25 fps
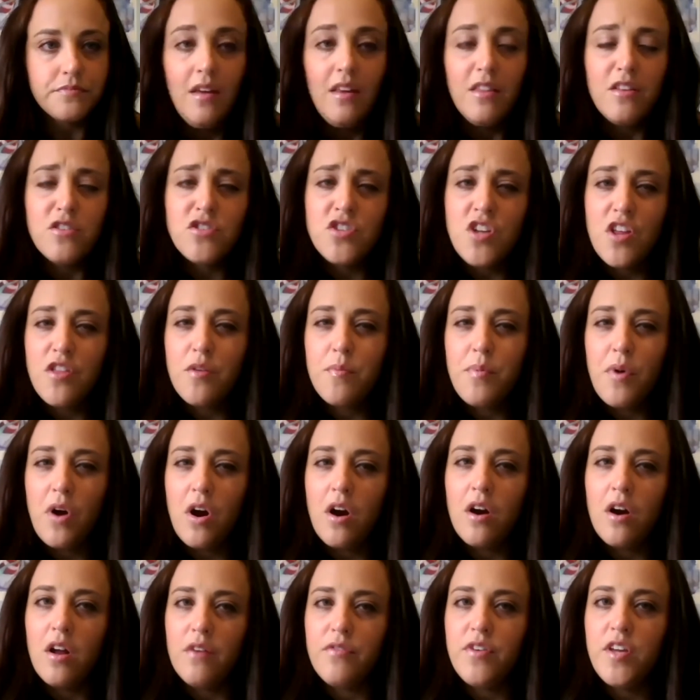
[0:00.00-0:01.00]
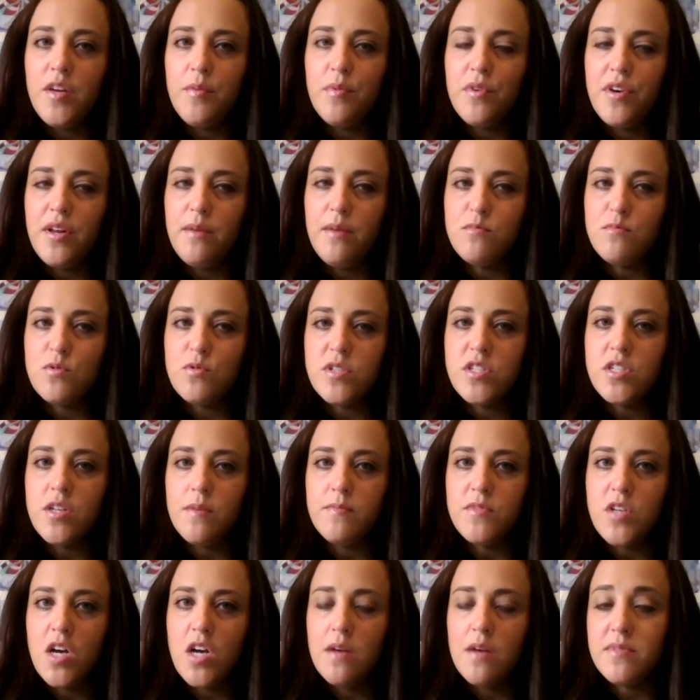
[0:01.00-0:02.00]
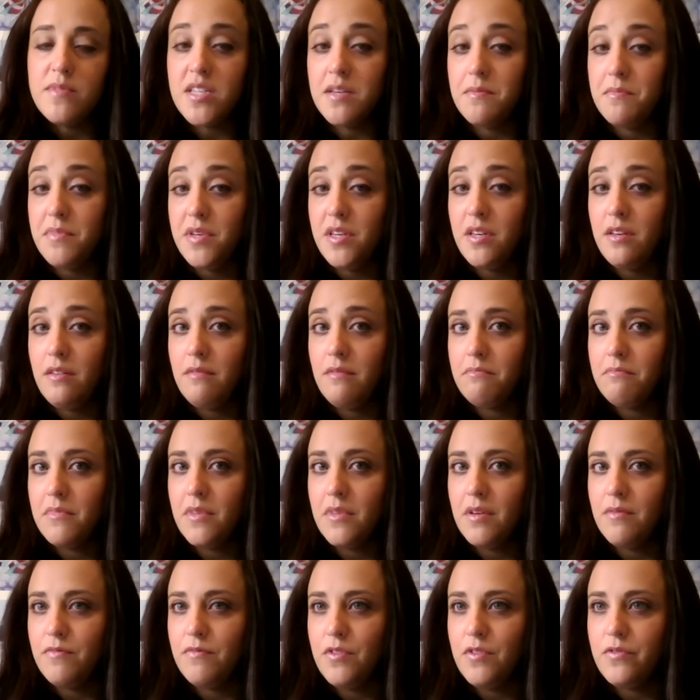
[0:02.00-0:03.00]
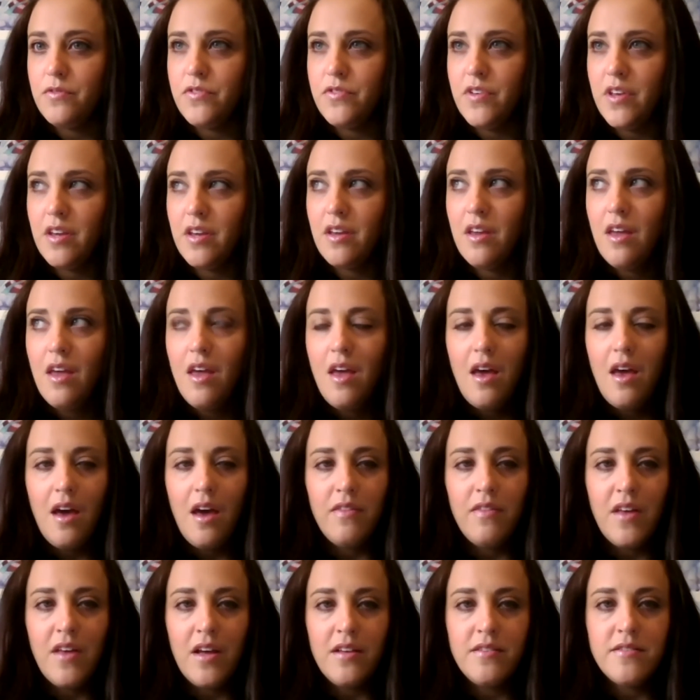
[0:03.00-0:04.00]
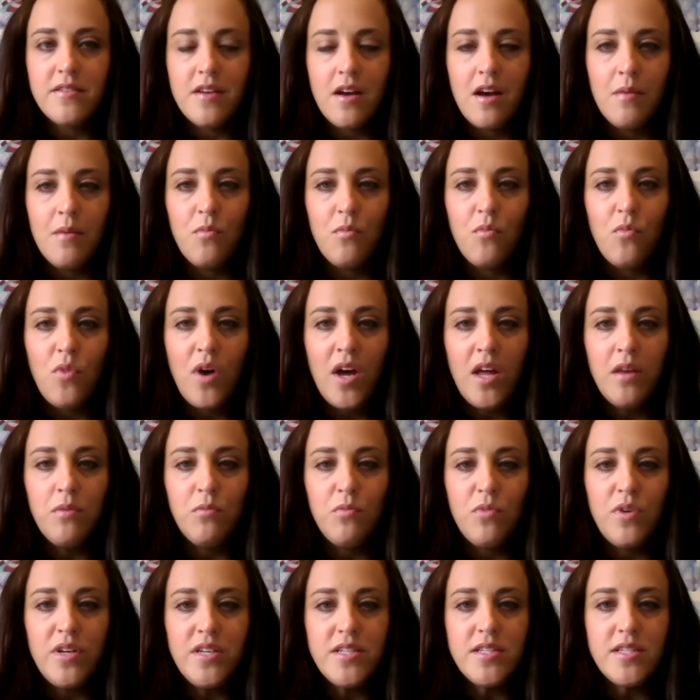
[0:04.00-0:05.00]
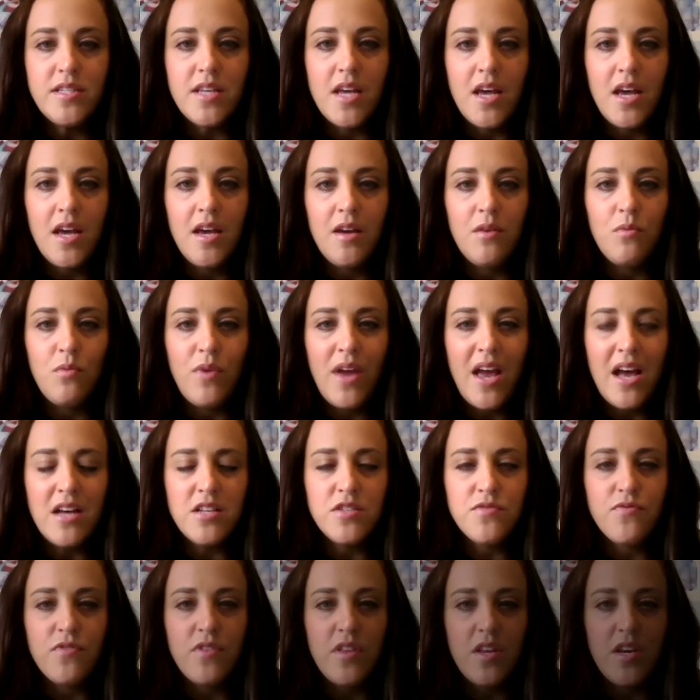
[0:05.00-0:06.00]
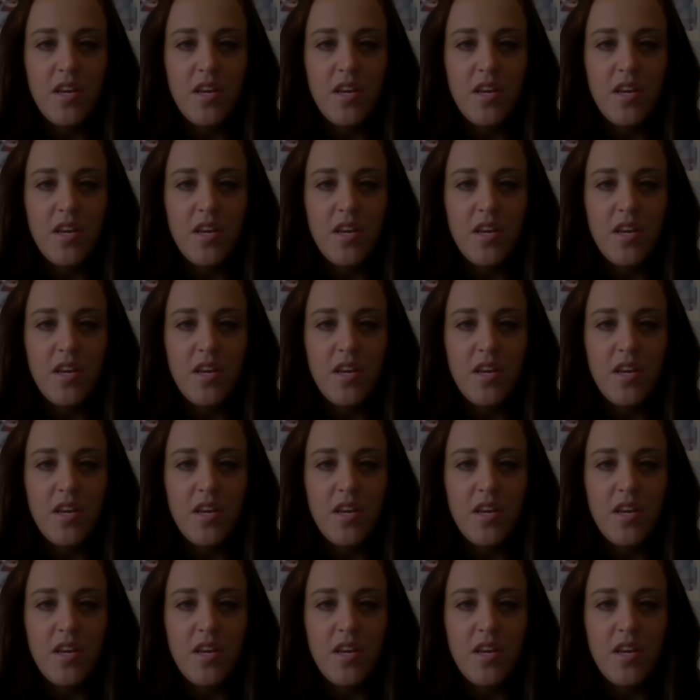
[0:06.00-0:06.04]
There's another part of Hebrew names which sometimes can be confusing, and that's when we ask for the